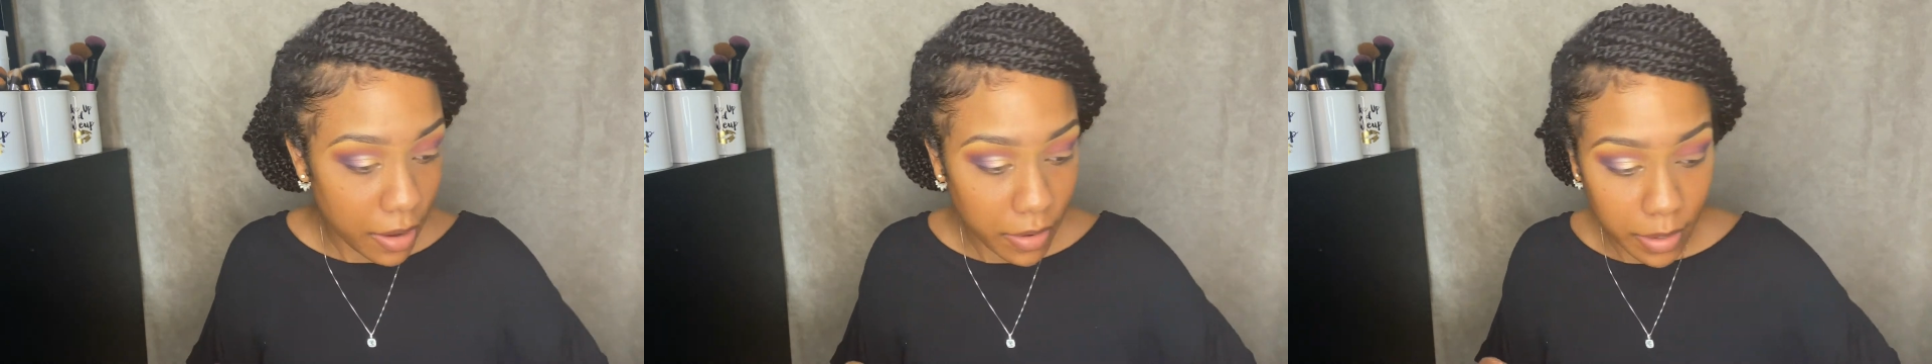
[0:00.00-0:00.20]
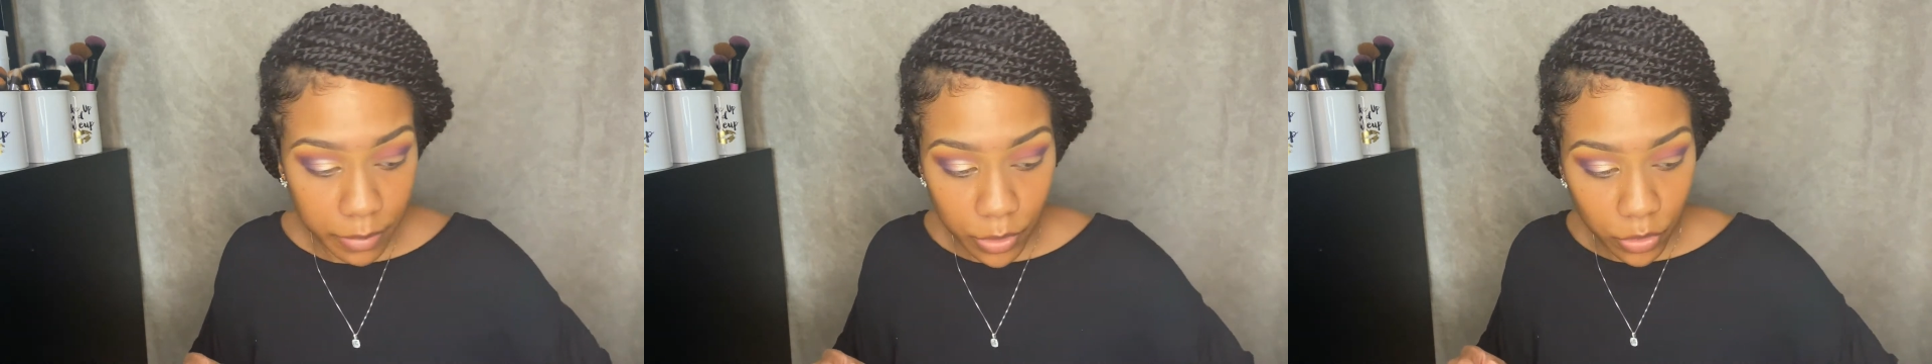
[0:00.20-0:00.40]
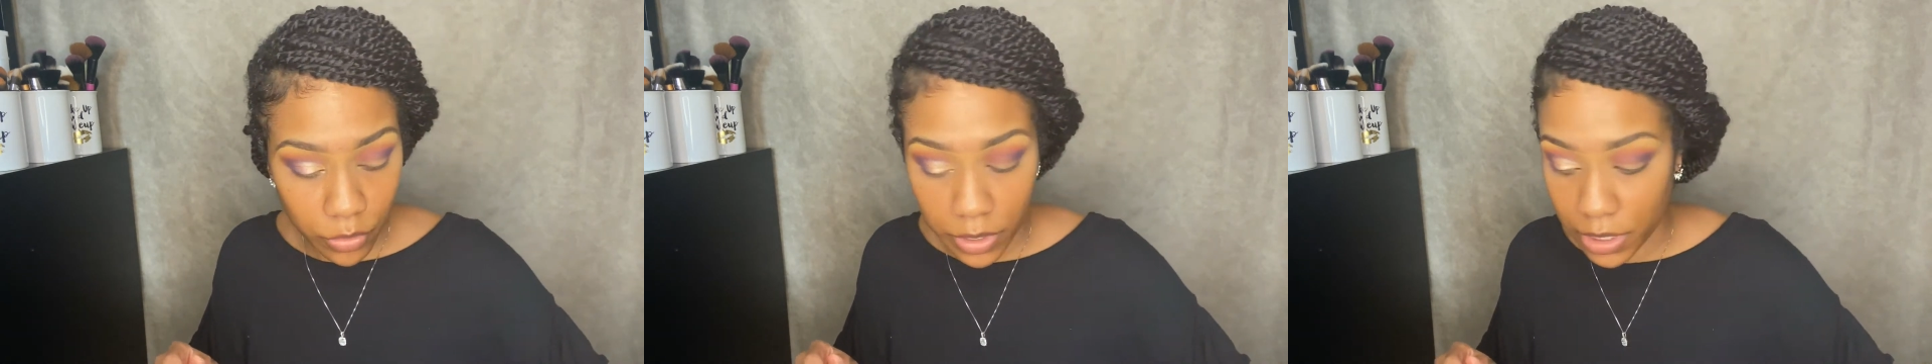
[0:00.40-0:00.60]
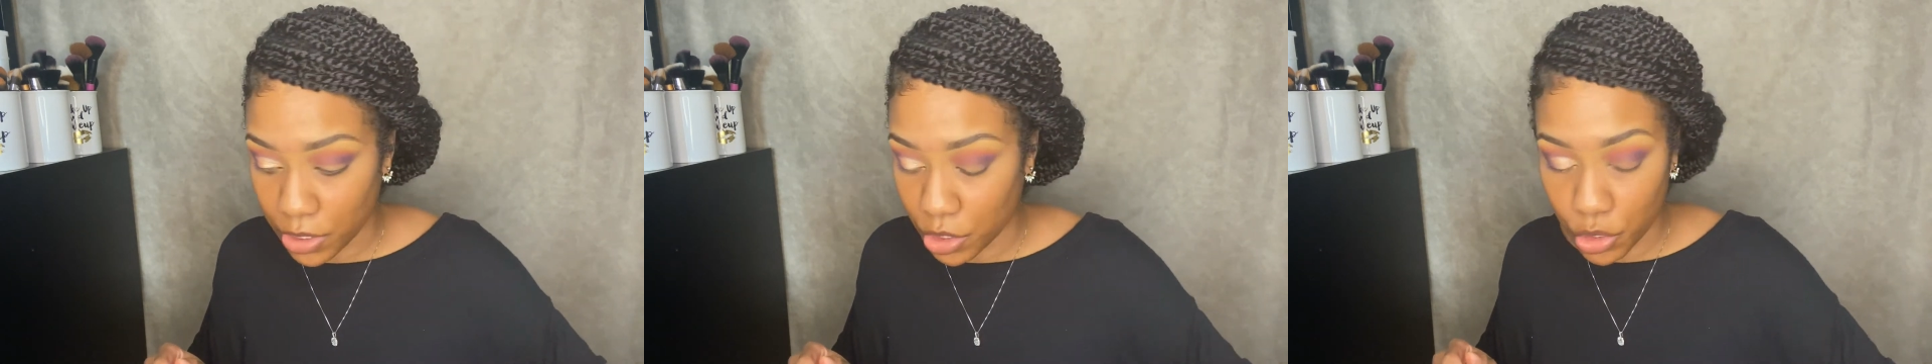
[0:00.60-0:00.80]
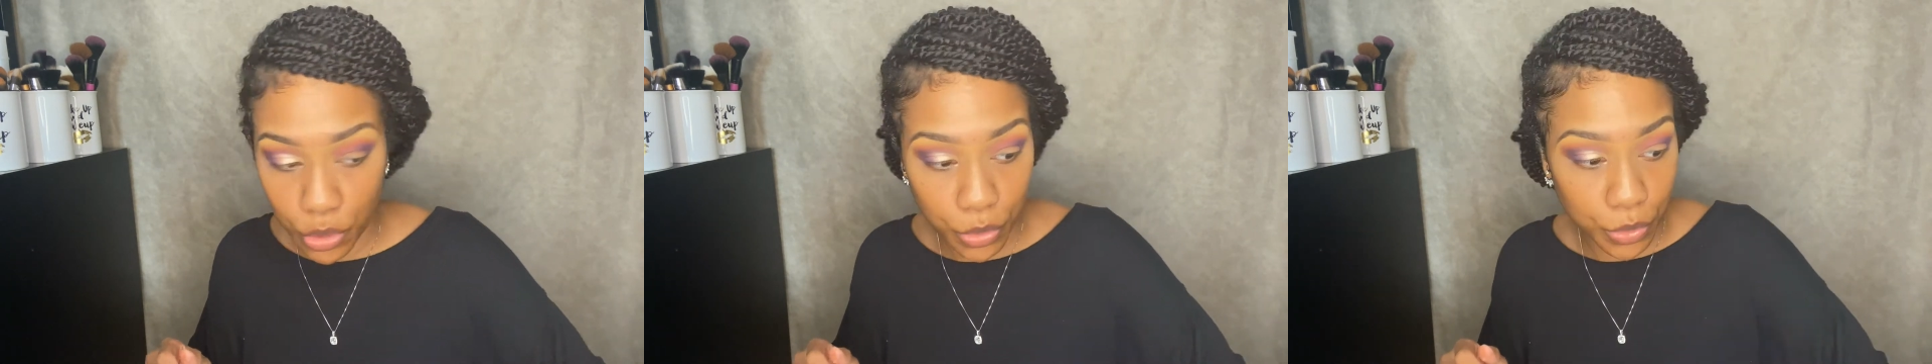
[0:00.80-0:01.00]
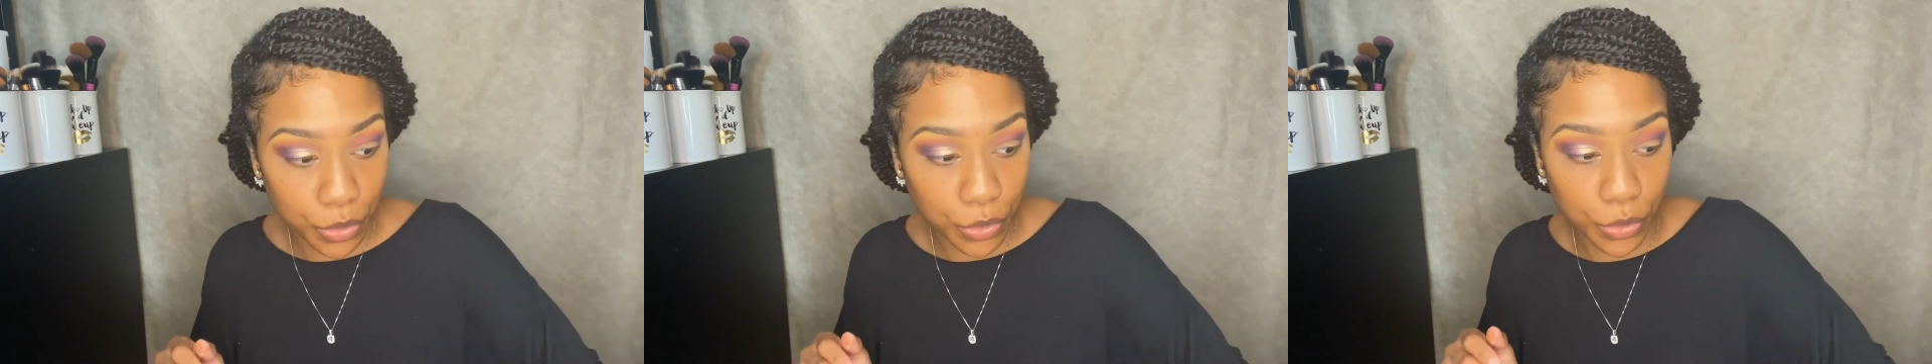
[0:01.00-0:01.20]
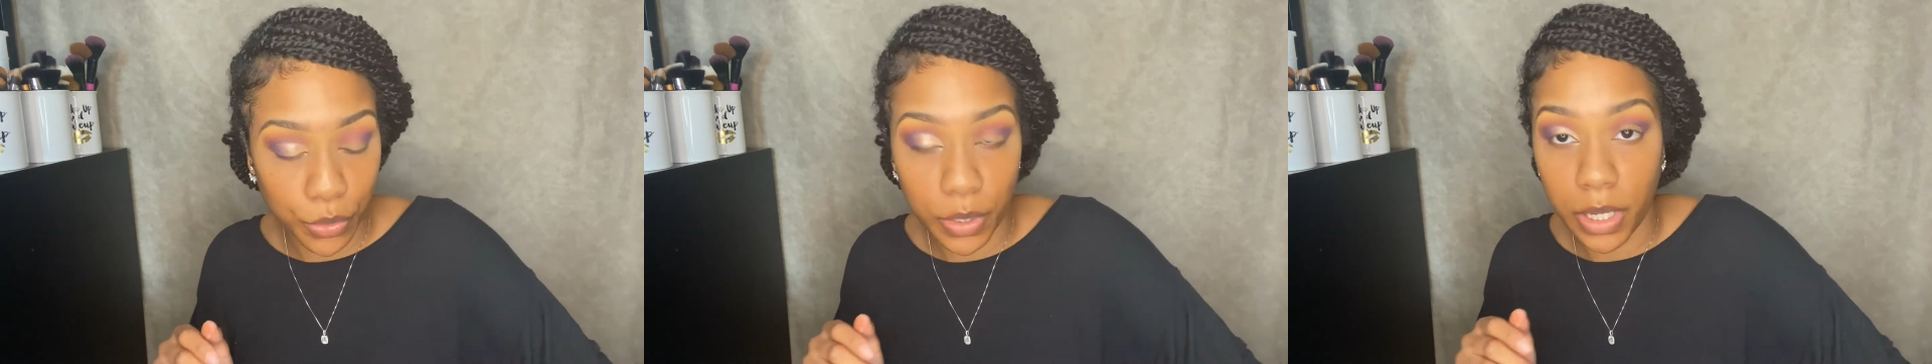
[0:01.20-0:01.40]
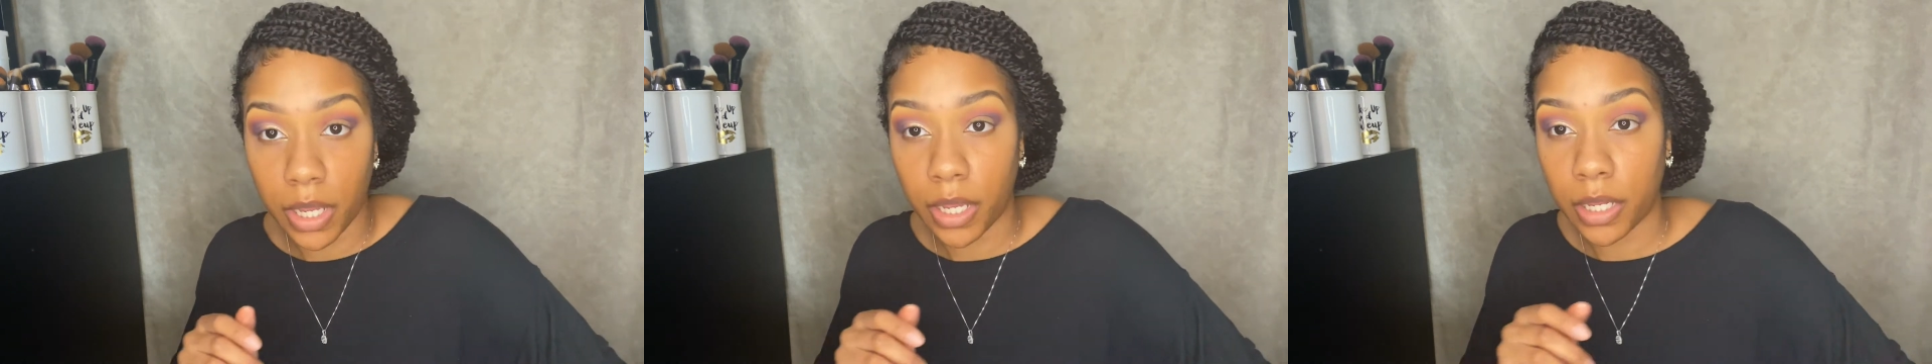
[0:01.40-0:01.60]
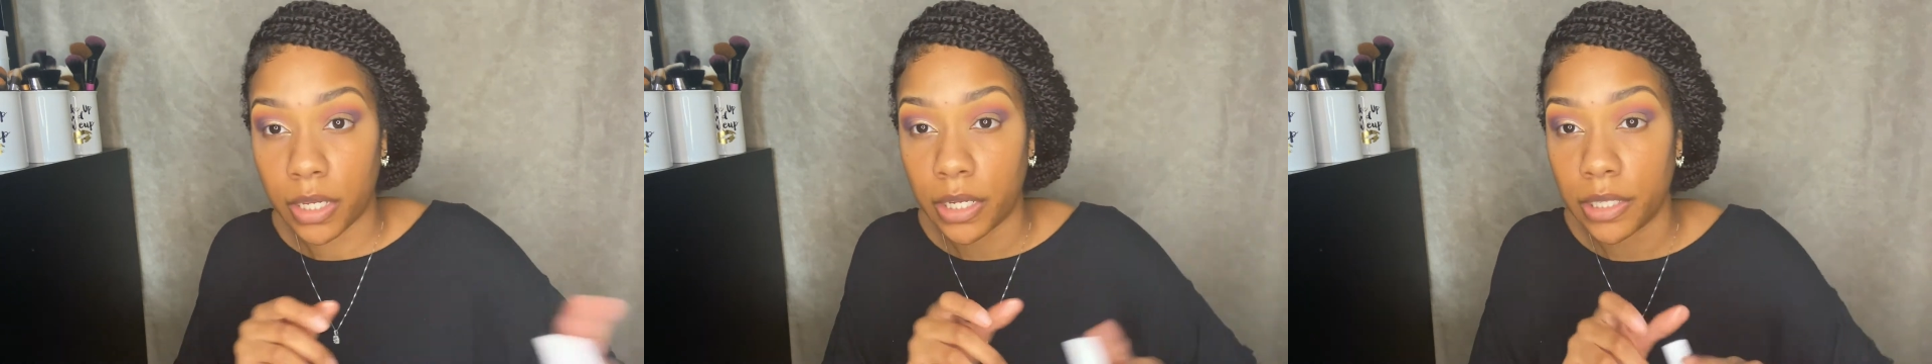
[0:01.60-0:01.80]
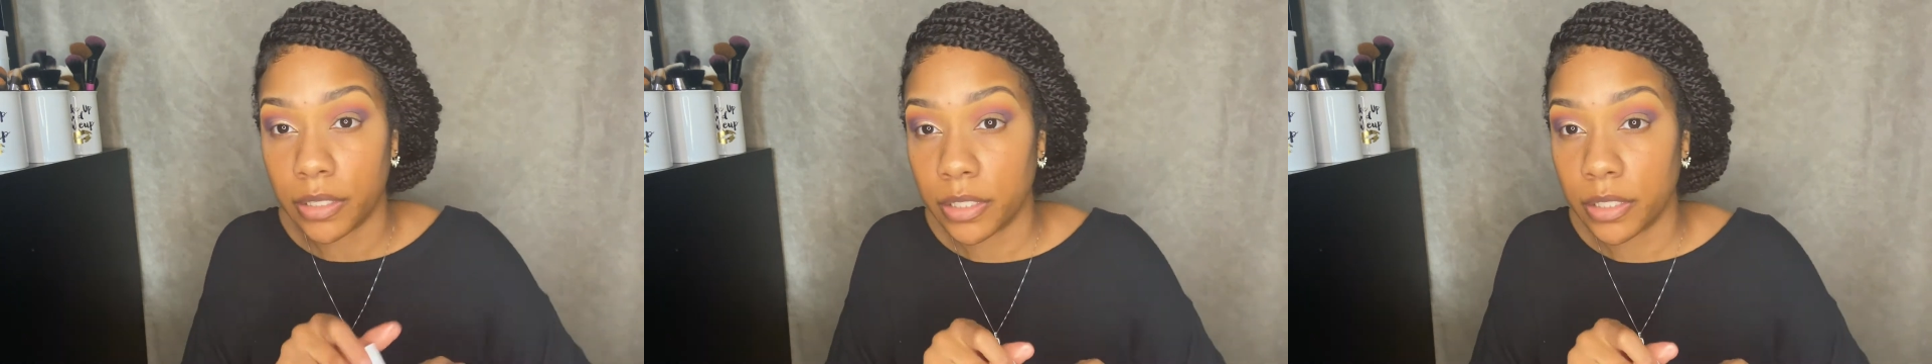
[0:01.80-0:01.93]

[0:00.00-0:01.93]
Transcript: I'm going to cut